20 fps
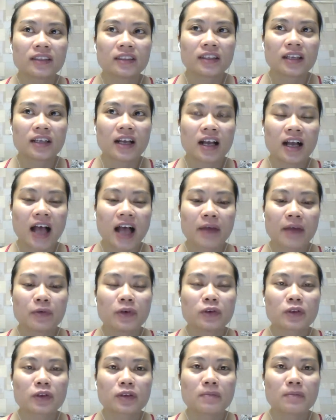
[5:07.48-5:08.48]
uh, I
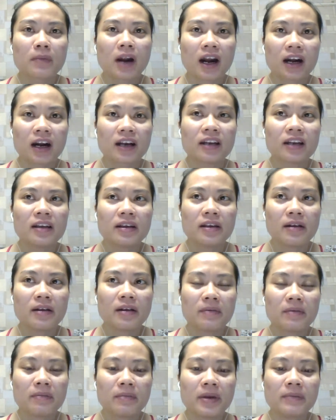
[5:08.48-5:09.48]
will smile.
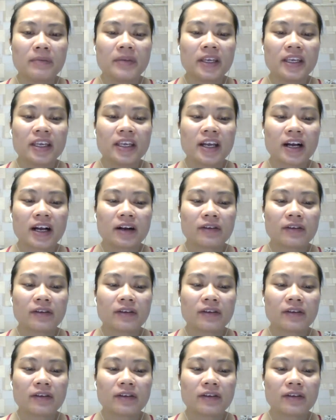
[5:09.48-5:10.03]
Maybe uh,